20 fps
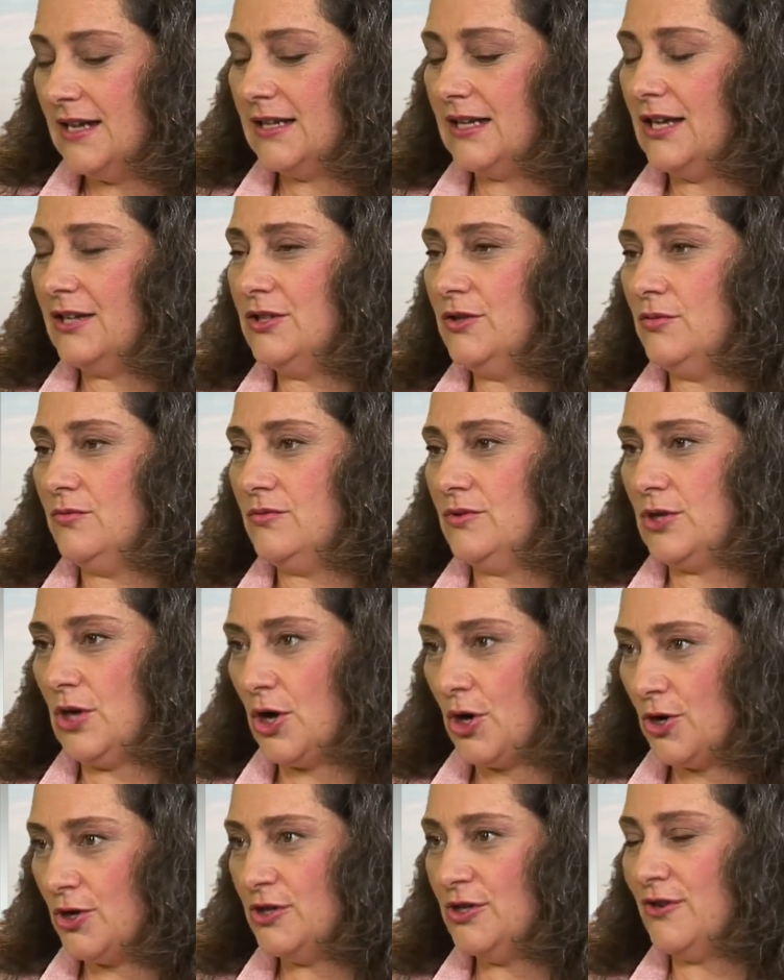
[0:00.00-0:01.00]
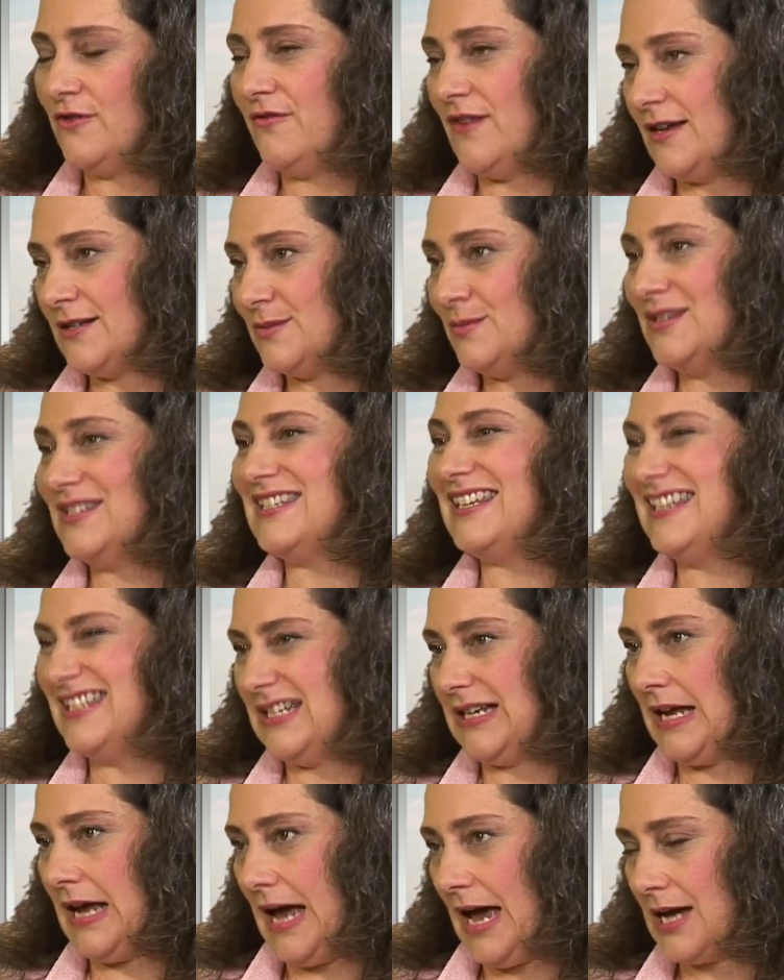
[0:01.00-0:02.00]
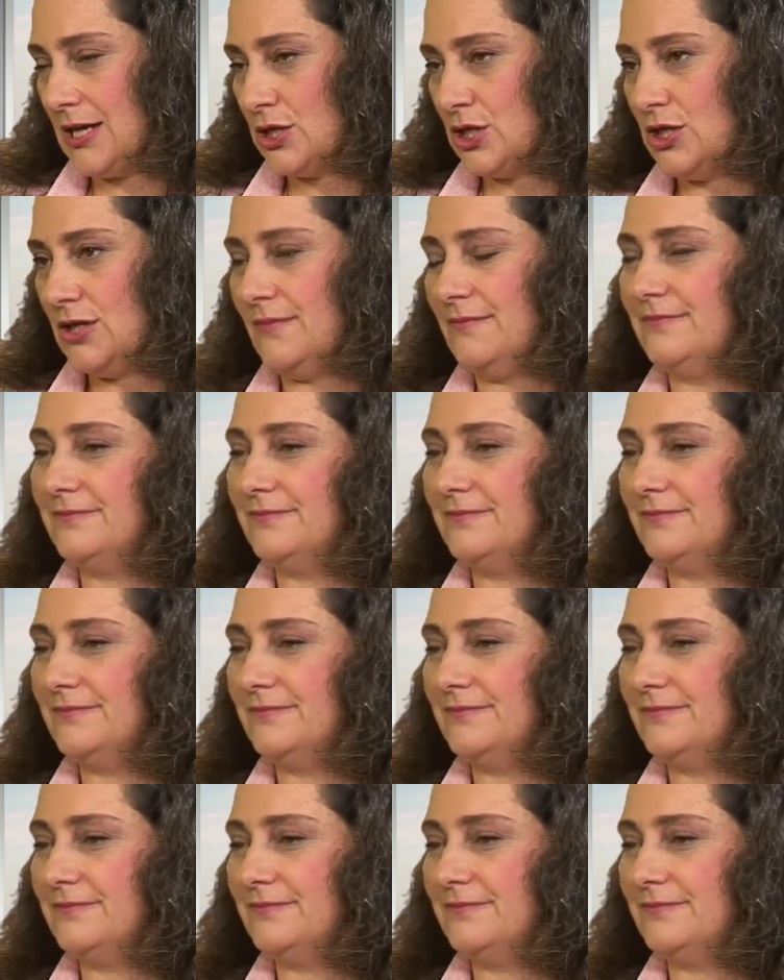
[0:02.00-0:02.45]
can you turn your investments into cash.